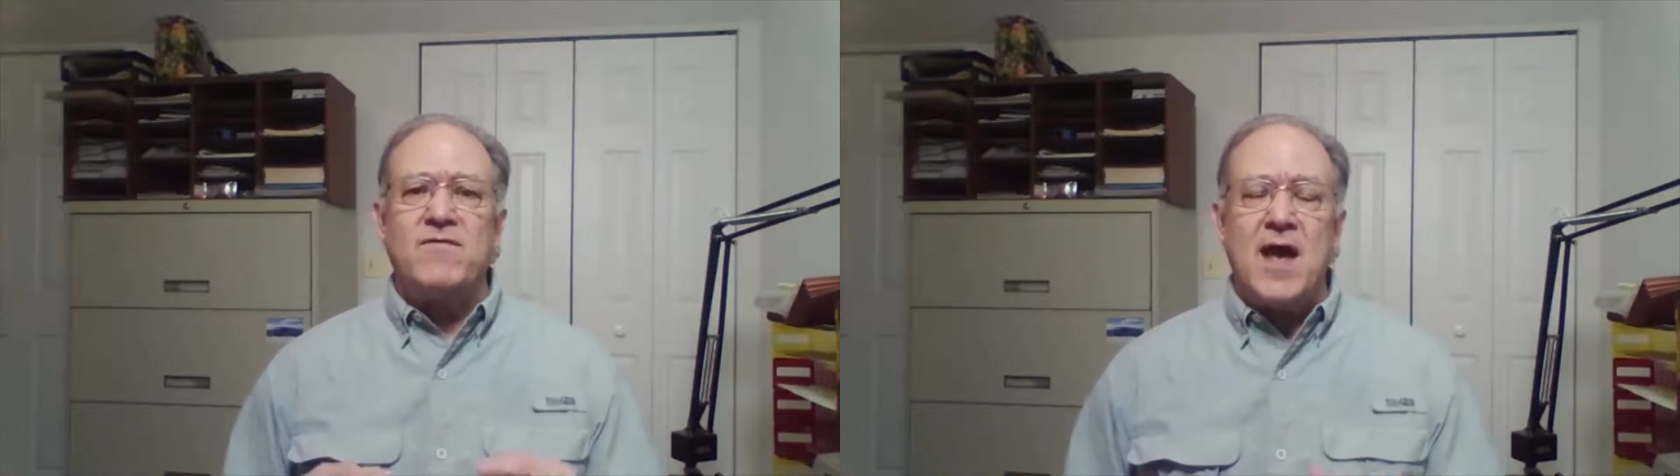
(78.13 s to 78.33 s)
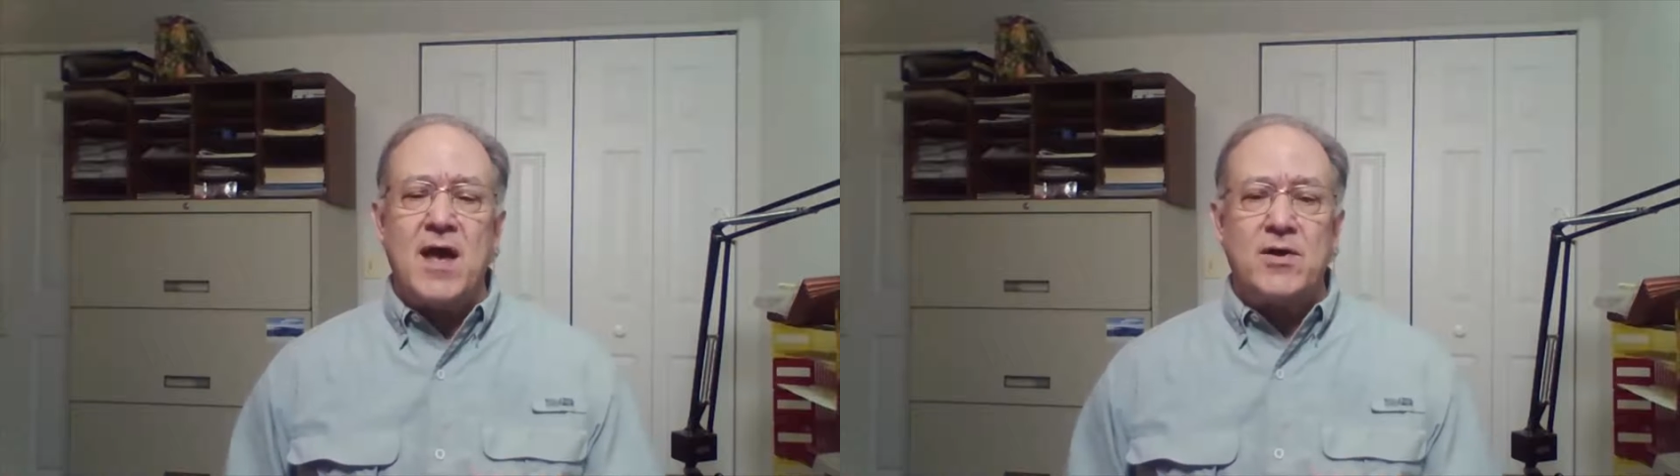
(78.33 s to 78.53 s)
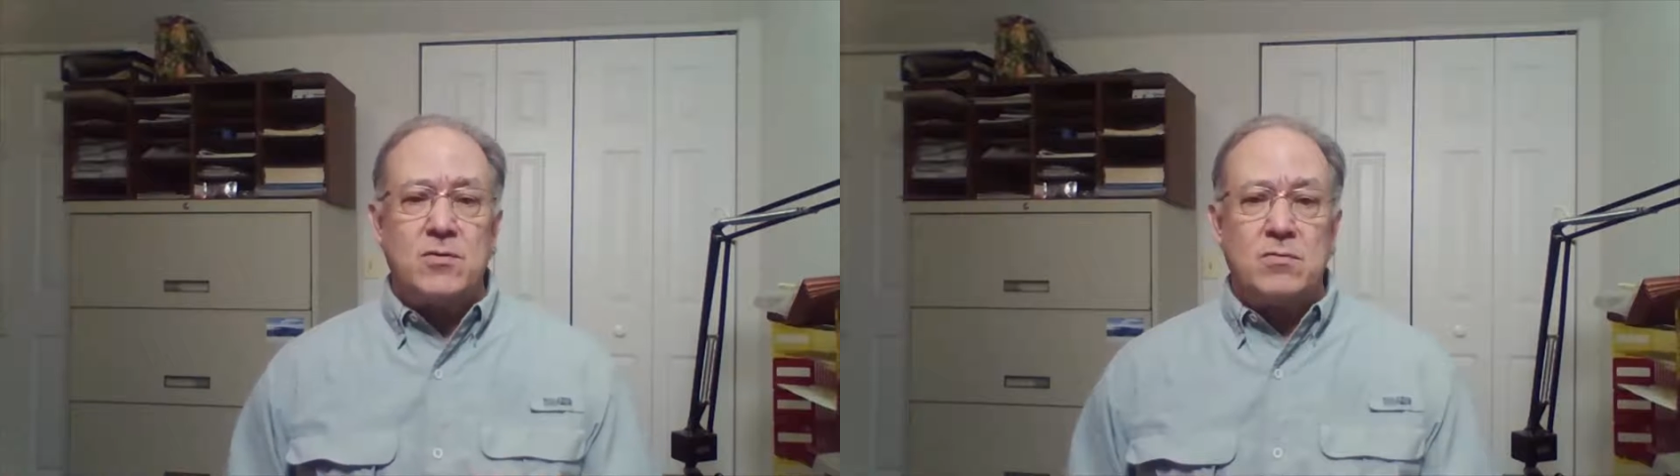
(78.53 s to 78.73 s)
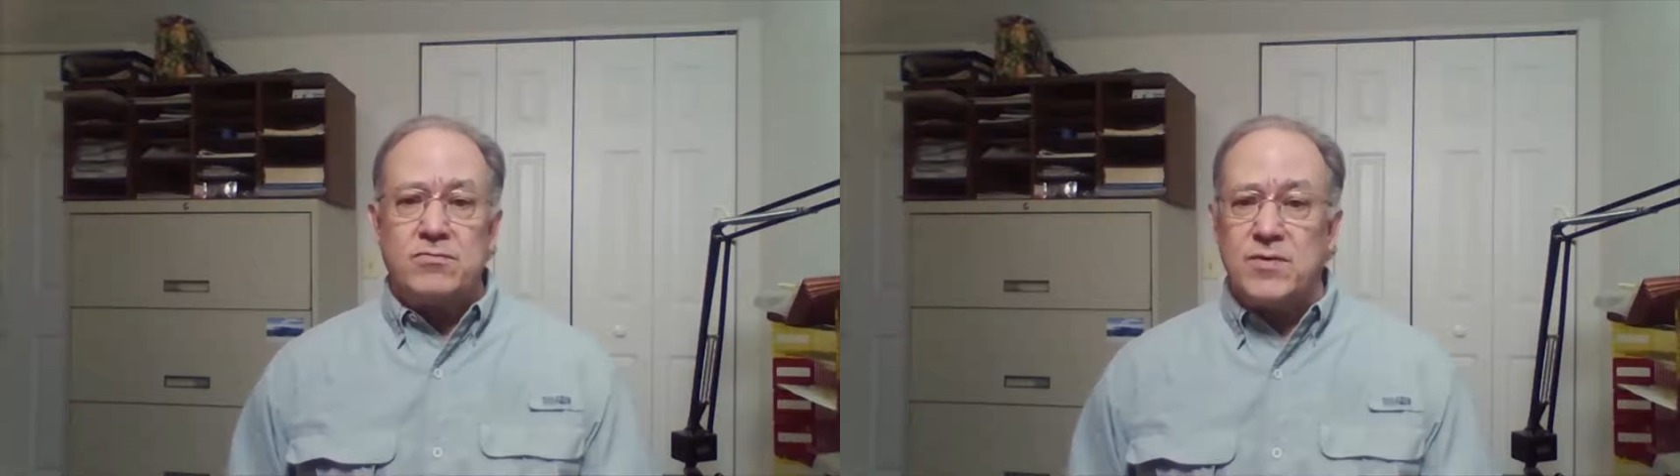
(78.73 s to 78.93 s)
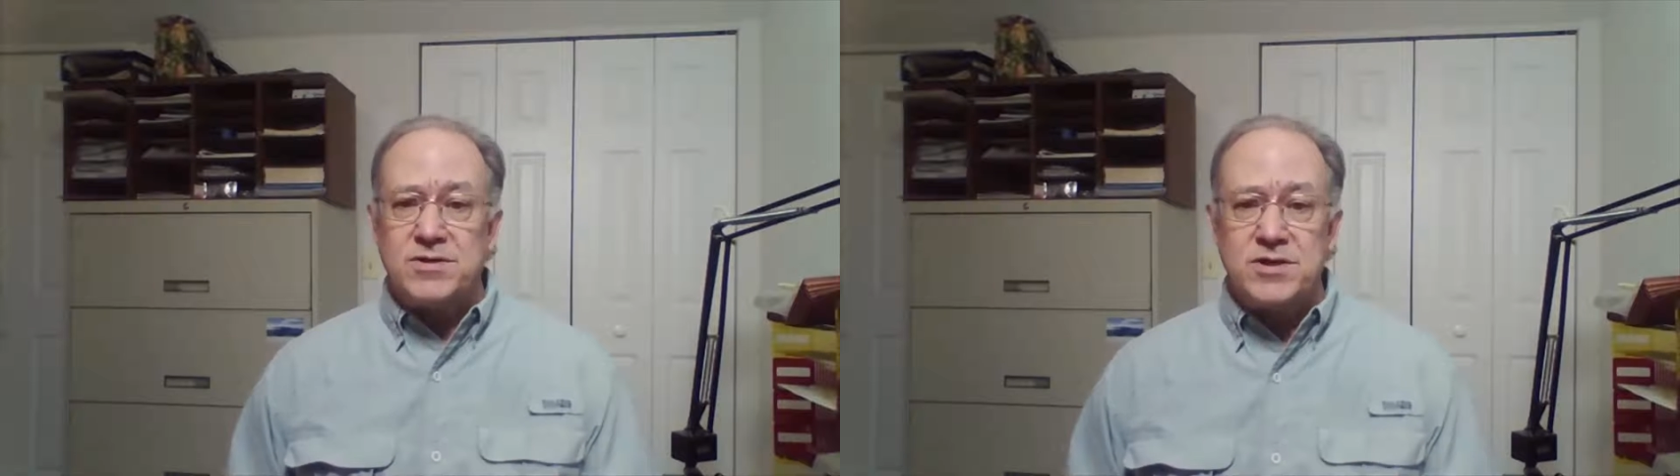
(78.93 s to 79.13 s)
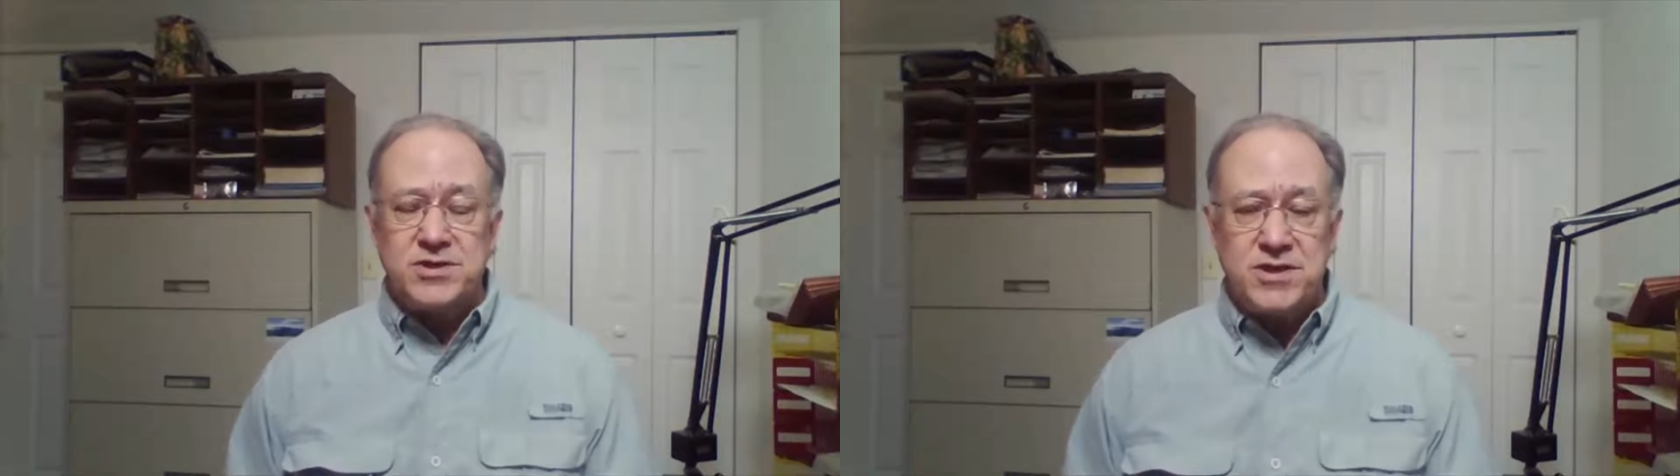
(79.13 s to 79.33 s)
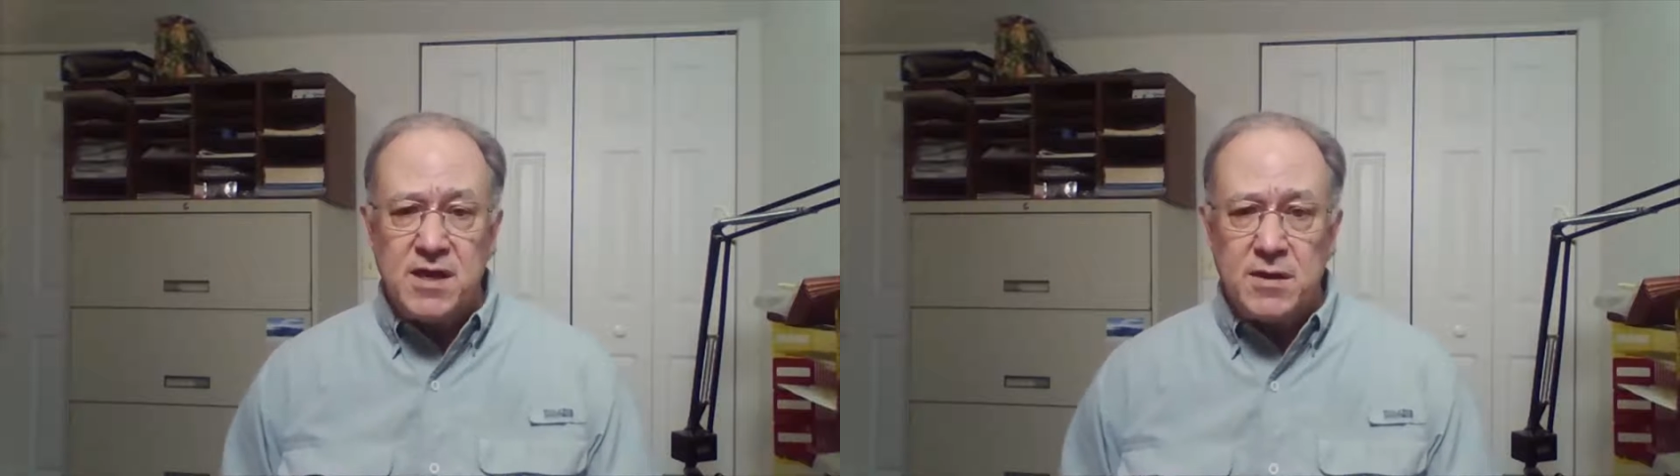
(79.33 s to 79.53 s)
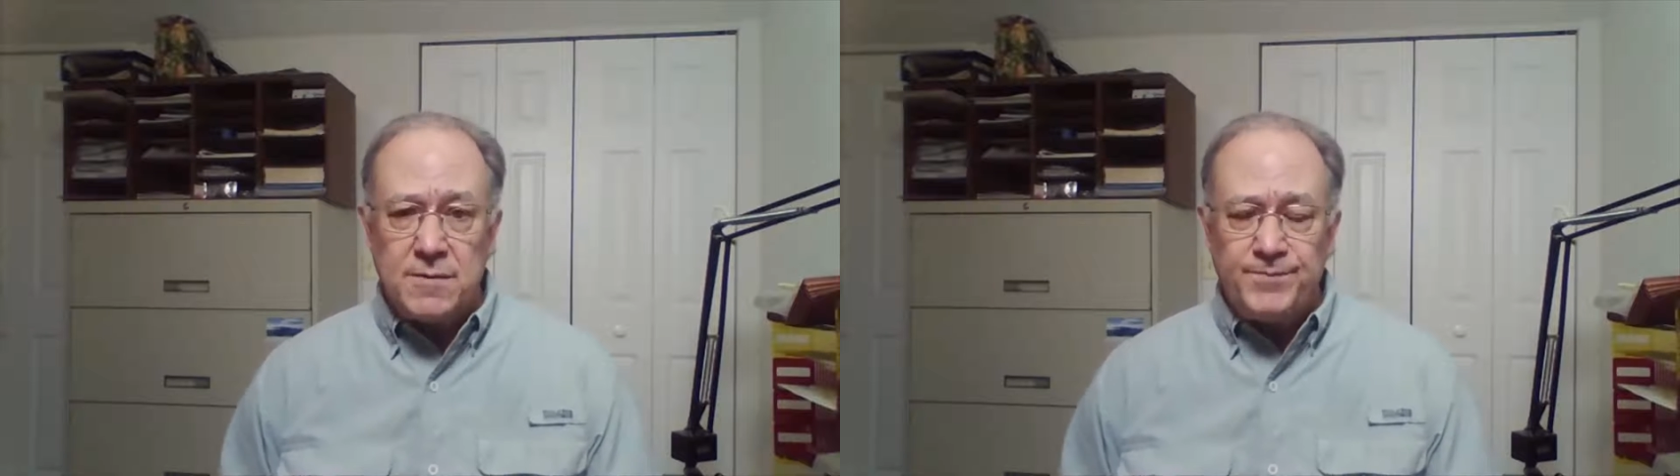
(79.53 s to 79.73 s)
value, they're just
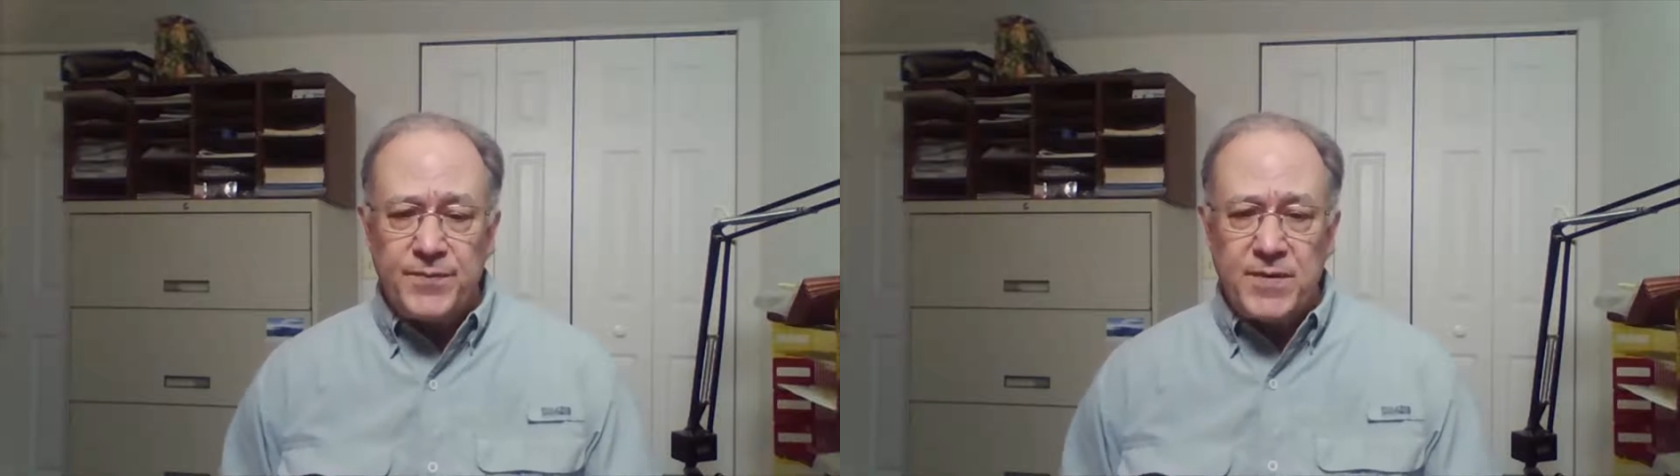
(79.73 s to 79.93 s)
in.